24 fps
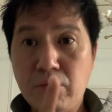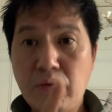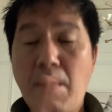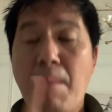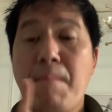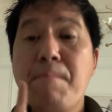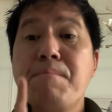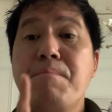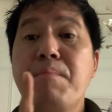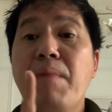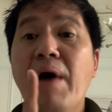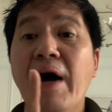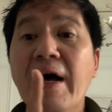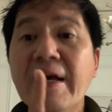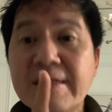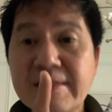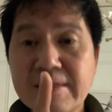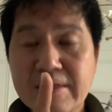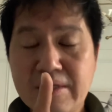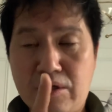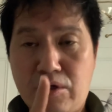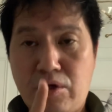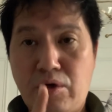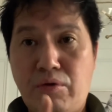
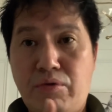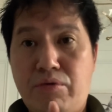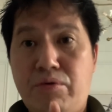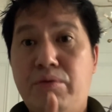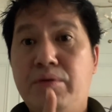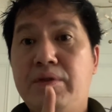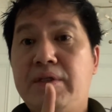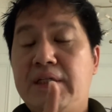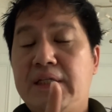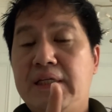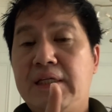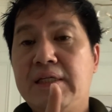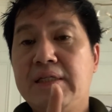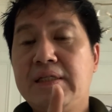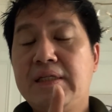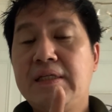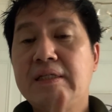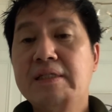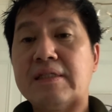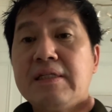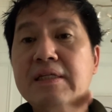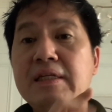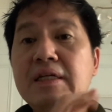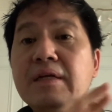must go through
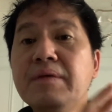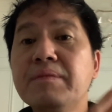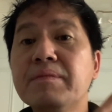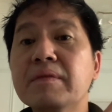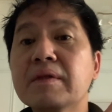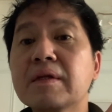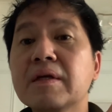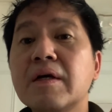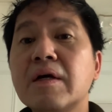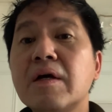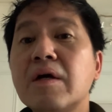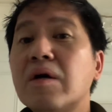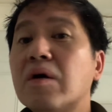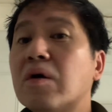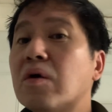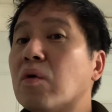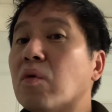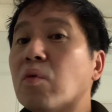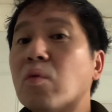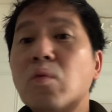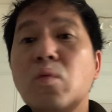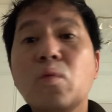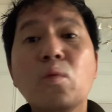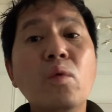DTCC,
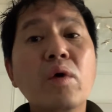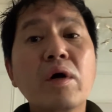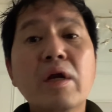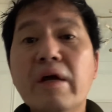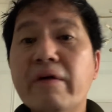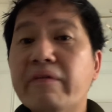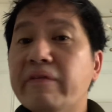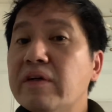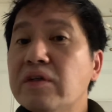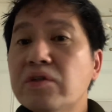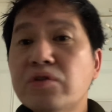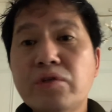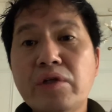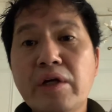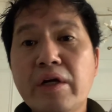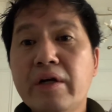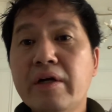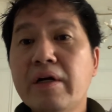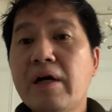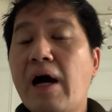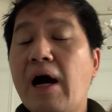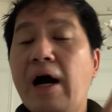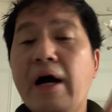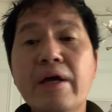whatever
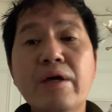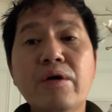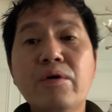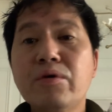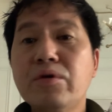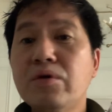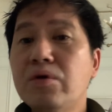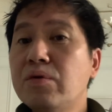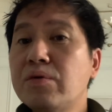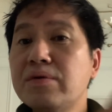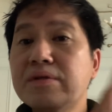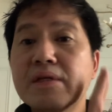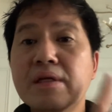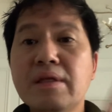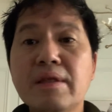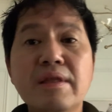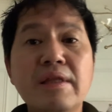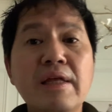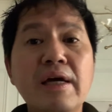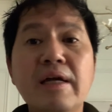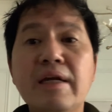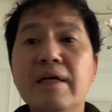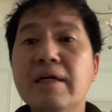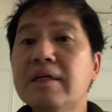share, IOU,
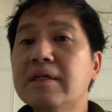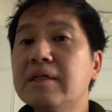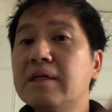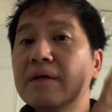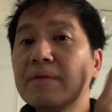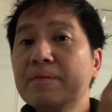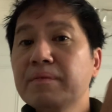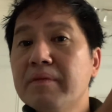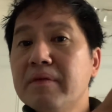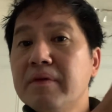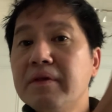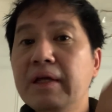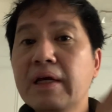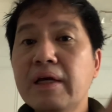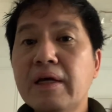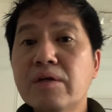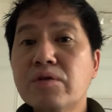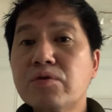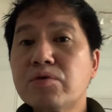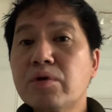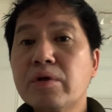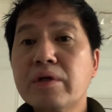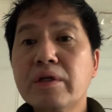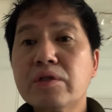synthetic,
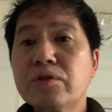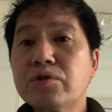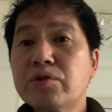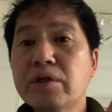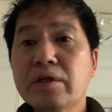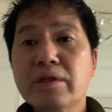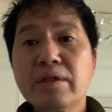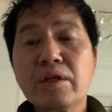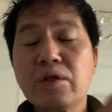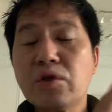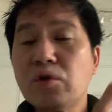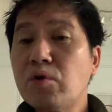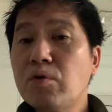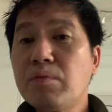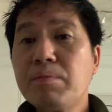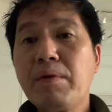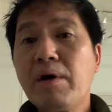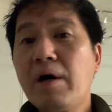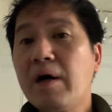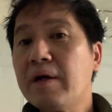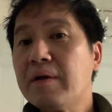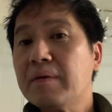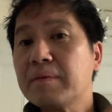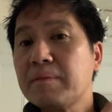naked shorting share that you
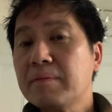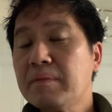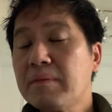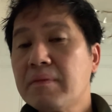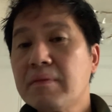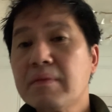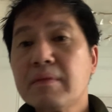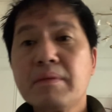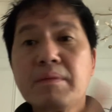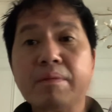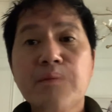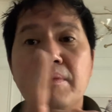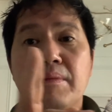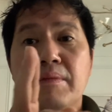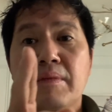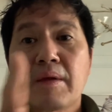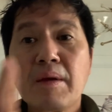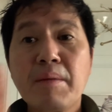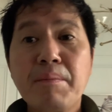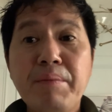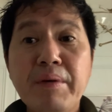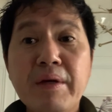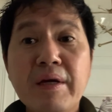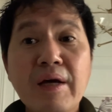bought
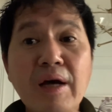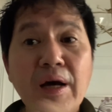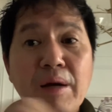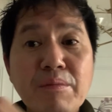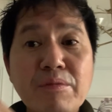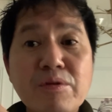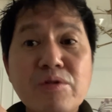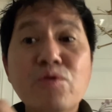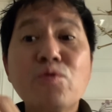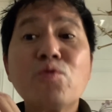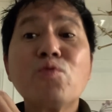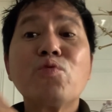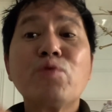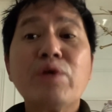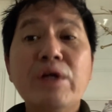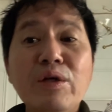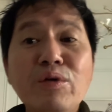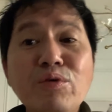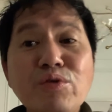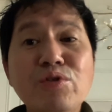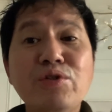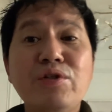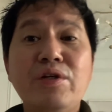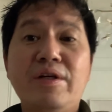becomes
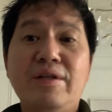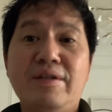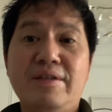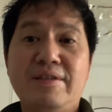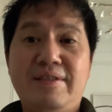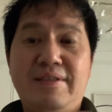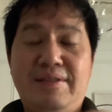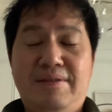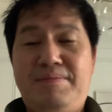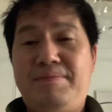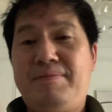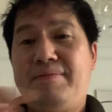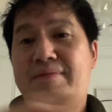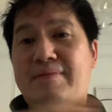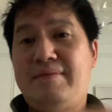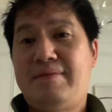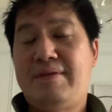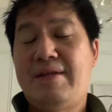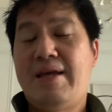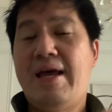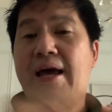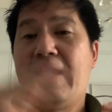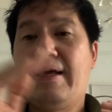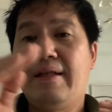real shares
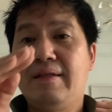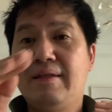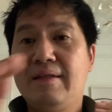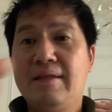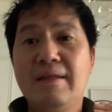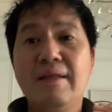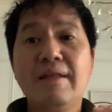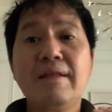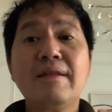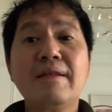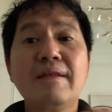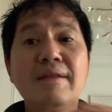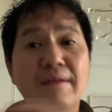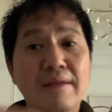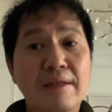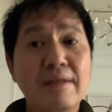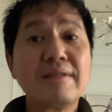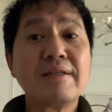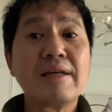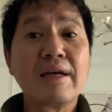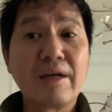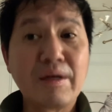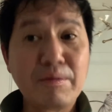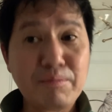at the
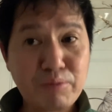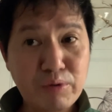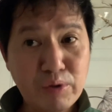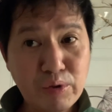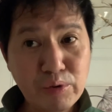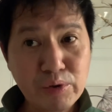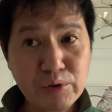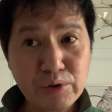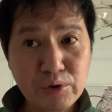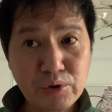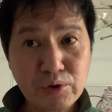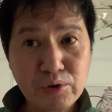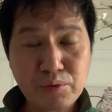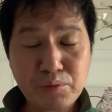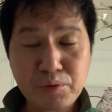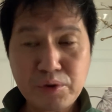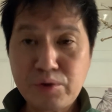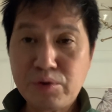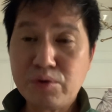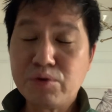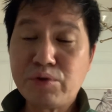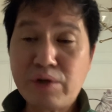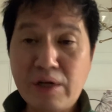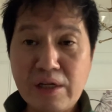second brokerage,
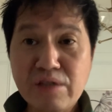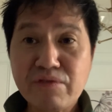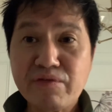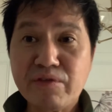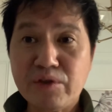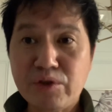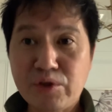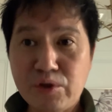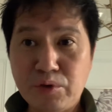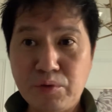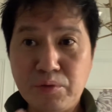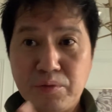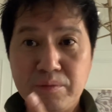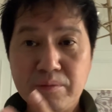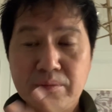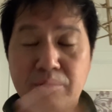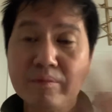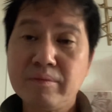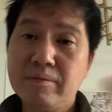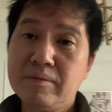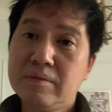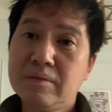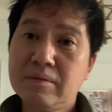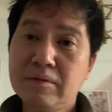which you transfer to.
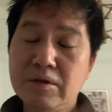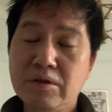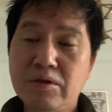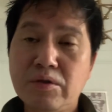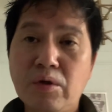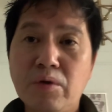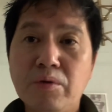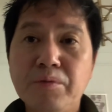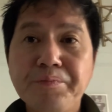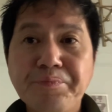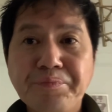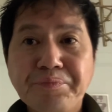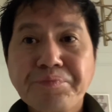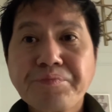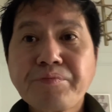So,